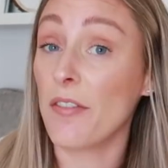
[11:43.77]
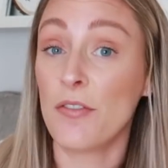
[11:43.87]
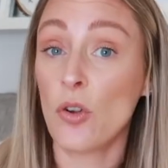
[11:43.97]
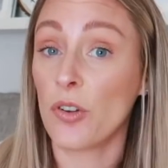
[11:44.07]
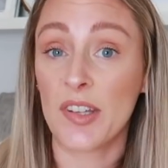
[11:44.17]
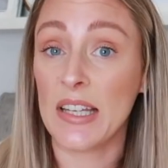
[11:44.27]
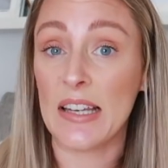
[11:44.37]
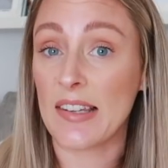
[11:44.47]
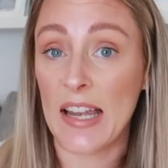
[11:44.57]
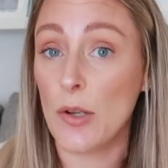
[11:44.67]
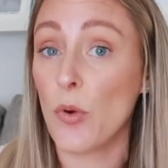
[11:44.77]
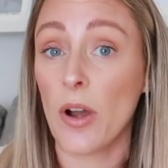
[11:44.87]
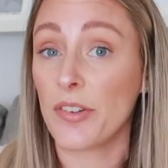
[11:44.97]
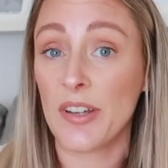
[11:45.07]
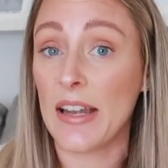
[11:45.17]
I've not seen this anywhere
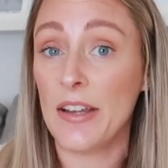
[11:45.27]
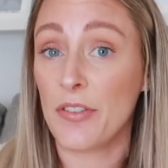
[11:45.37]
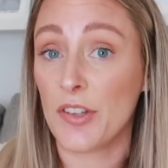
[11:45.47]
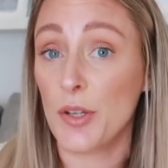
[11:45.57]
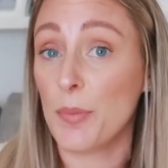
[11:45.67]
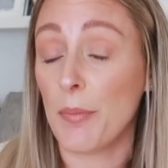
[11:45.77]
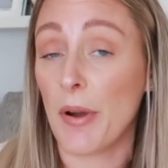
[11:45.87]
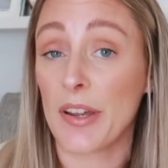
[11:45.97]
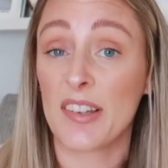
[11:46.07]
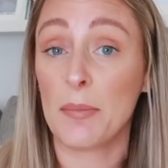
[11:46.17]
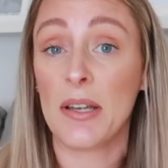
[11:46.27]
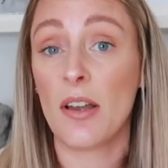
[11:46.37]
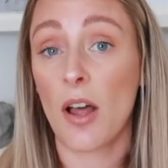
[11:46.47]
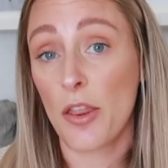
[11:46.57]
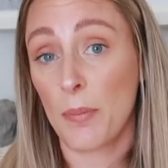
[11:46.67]
else in any of the supermarkets. I
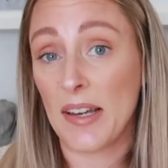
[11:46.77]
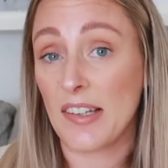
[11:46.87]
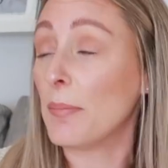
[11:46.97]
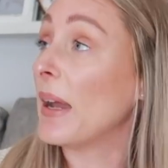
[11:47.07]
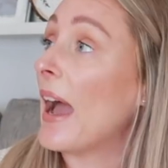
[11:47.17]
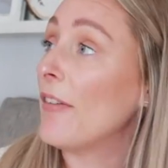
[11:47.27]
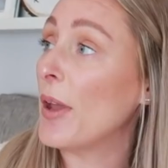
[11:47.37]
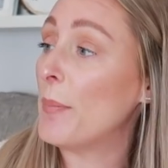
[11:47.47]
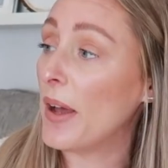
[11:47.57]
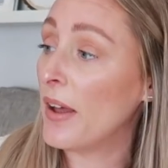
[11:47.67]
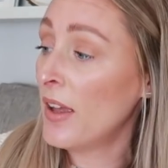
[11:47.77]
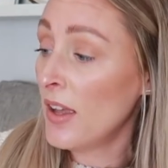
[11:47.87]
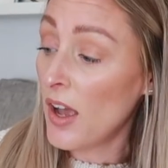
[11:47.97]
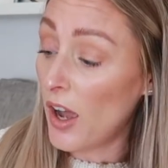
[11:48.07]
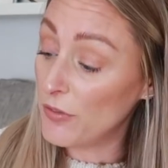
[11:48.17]
mean, other places might have it, but
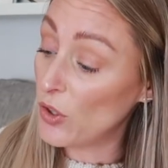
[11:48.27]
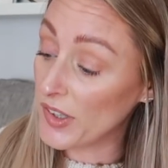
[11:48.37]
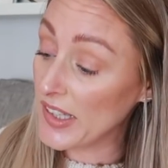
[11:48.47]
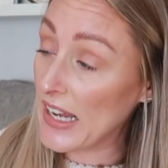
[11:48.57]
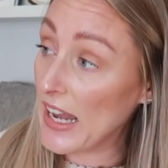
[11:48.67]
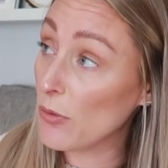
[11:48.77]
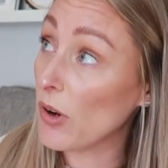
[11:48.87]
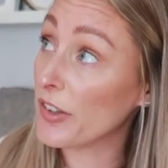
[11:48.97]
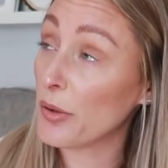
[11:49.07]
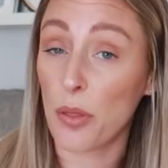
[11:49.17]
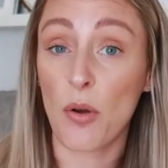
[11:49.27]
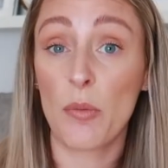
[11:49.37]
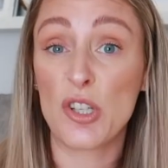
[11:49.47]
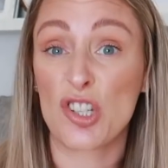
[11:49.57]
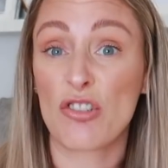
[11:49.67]
I've not seen it anywhere else, so I thought I
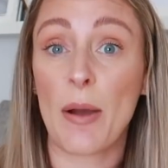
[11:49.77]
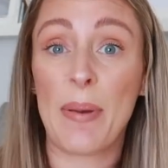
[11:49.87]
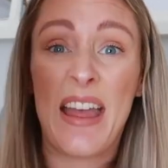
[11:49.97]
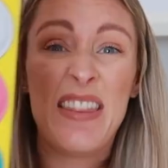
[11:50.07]
would just grab it.